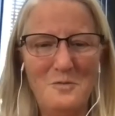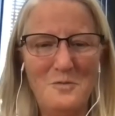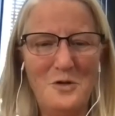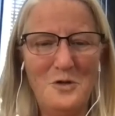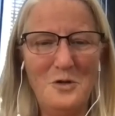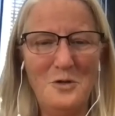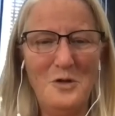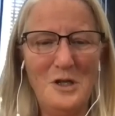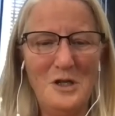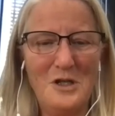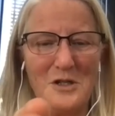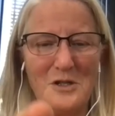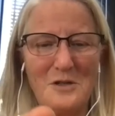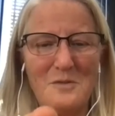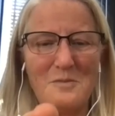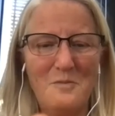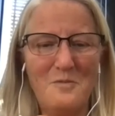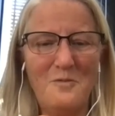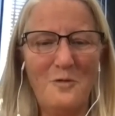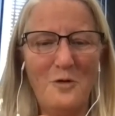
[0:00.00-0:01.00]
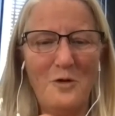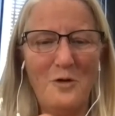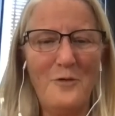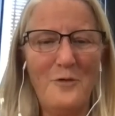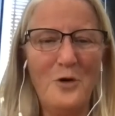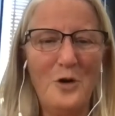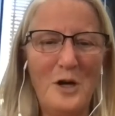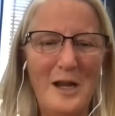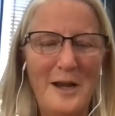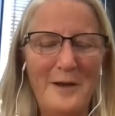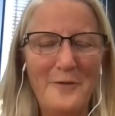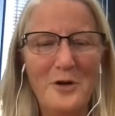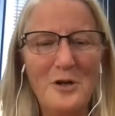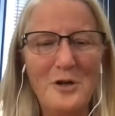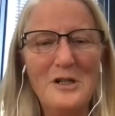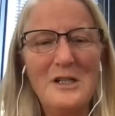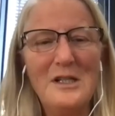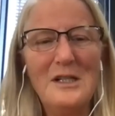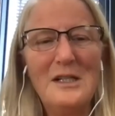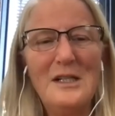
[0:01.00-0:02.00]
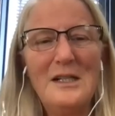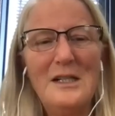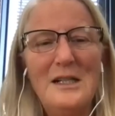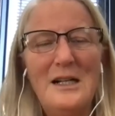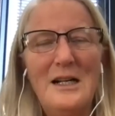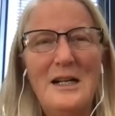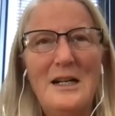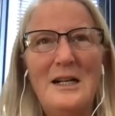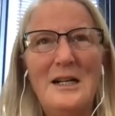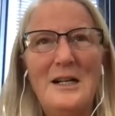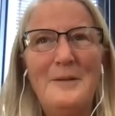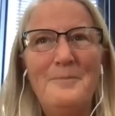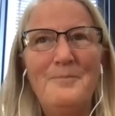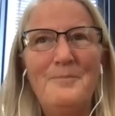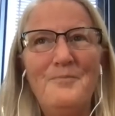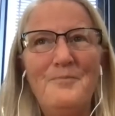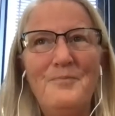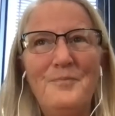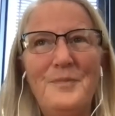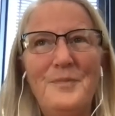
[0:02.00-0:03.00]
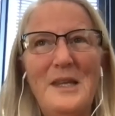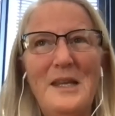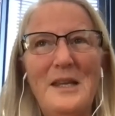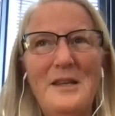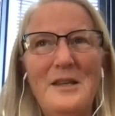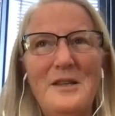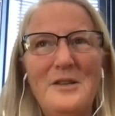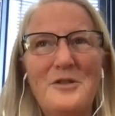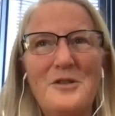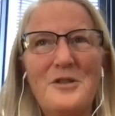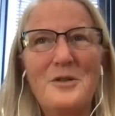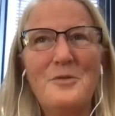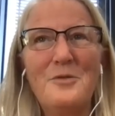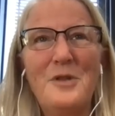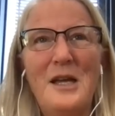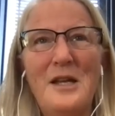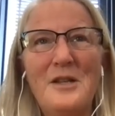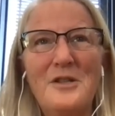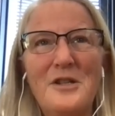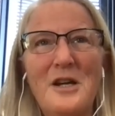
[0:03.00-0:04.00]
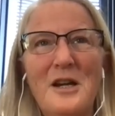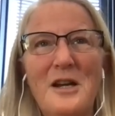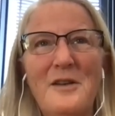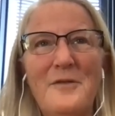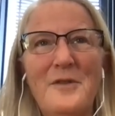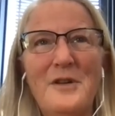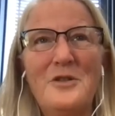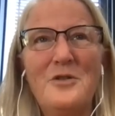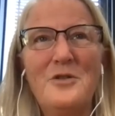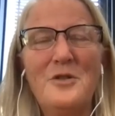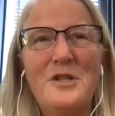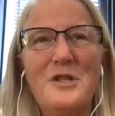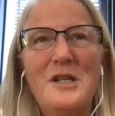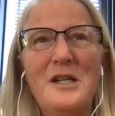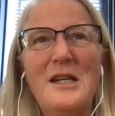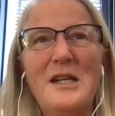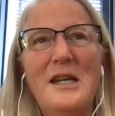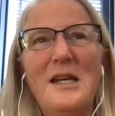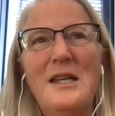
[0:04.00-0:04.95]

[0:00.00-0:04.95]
do this forever and ever? So that's kind of interesting.